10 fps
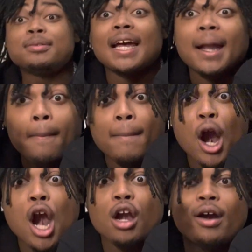trying to
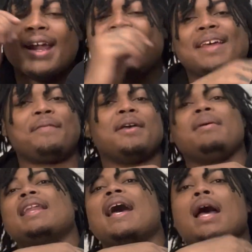murder it. You feel
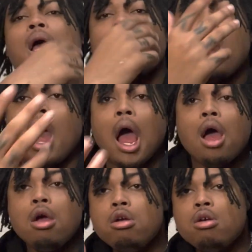me? Not.
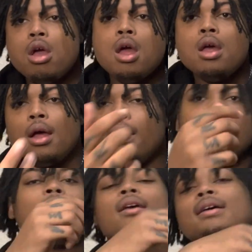Uh, you know
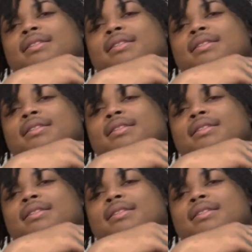what I'm